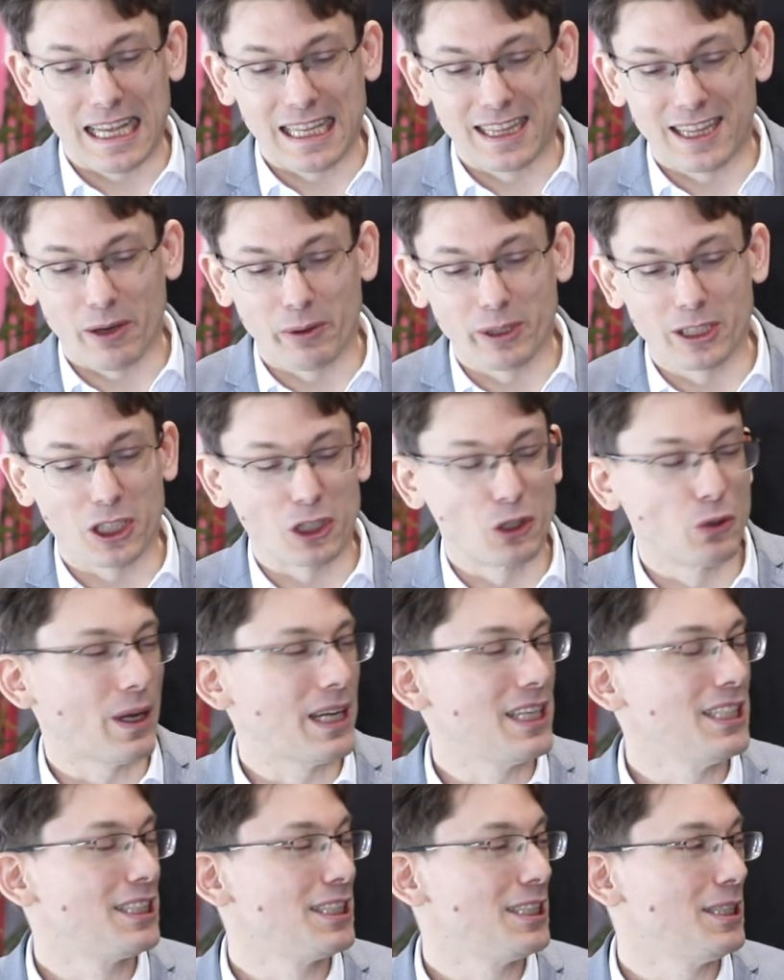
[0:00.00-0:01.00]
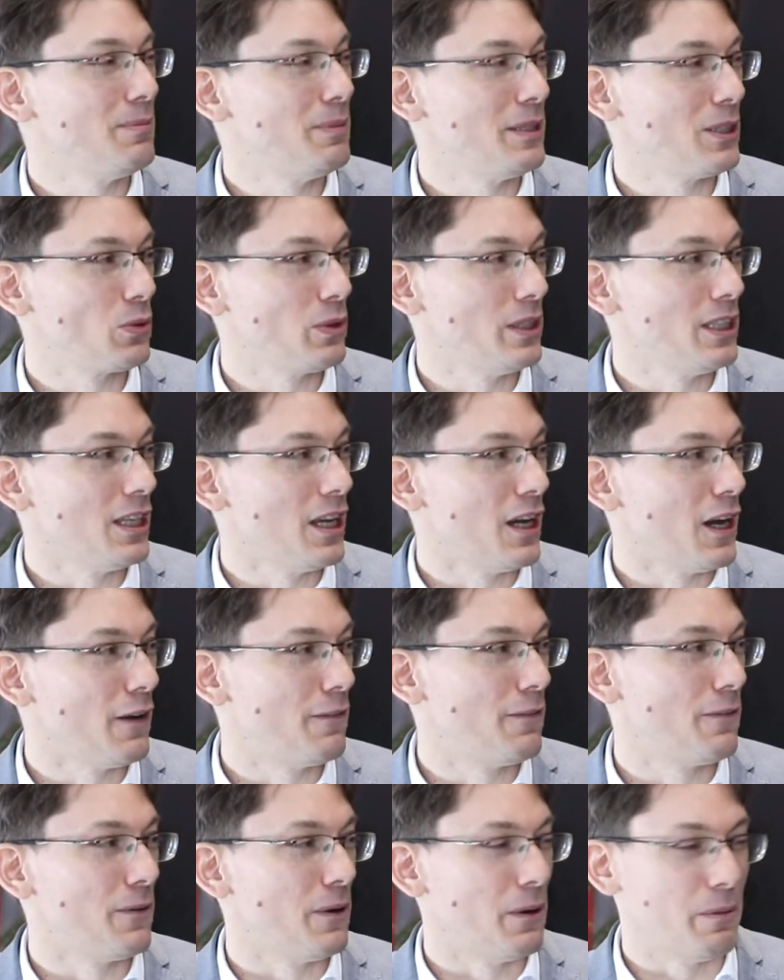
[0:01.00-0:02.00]
there is a duality between
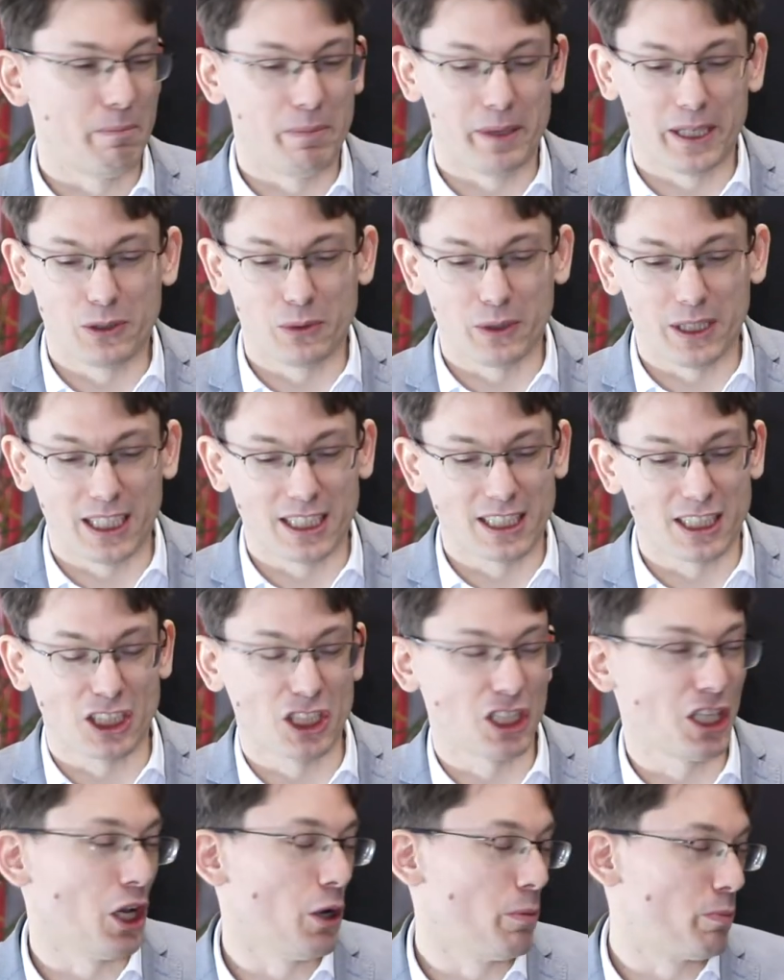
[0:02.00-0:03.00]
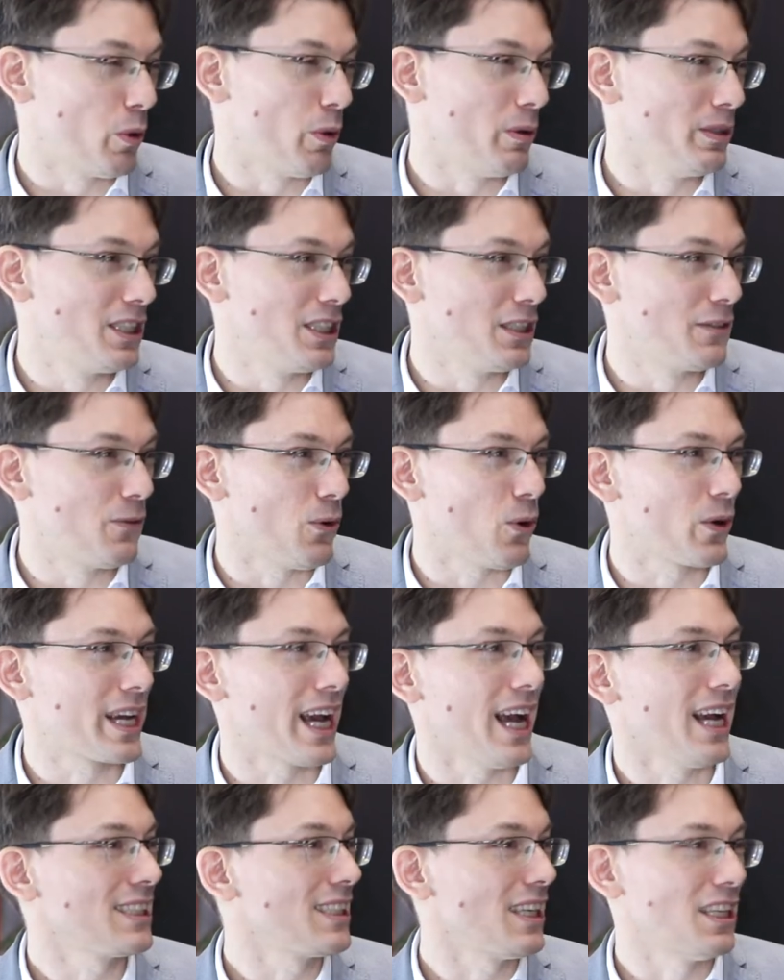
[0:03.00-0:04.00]
essentially a probabilistic
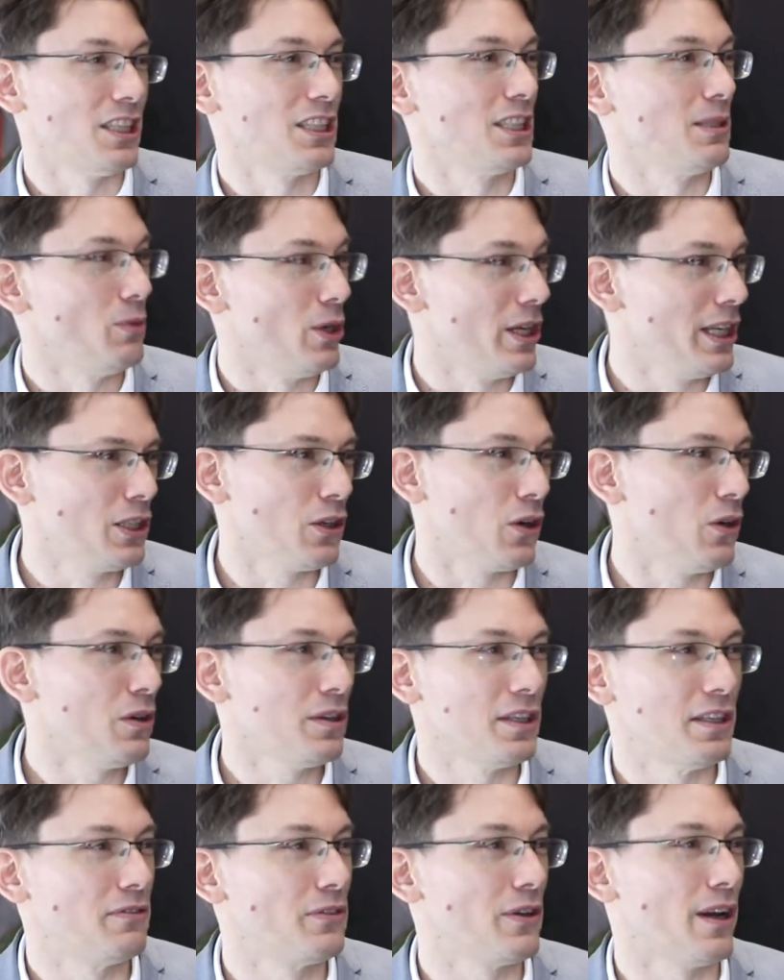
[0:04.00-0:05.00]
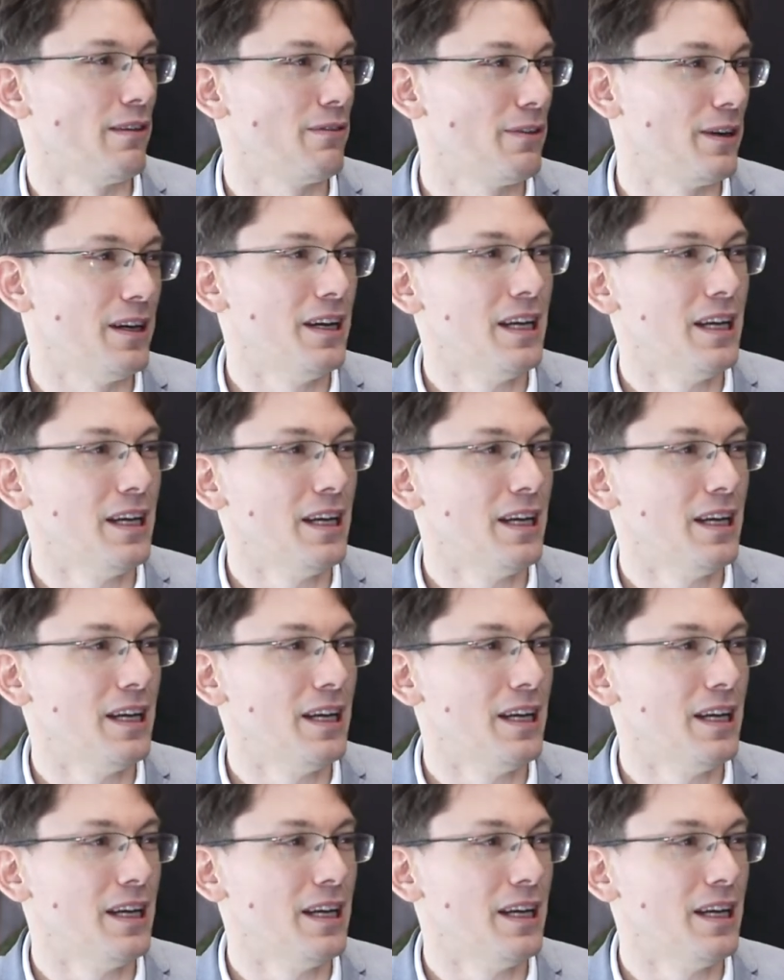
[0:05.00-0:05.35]
forecast and a simulator. If you have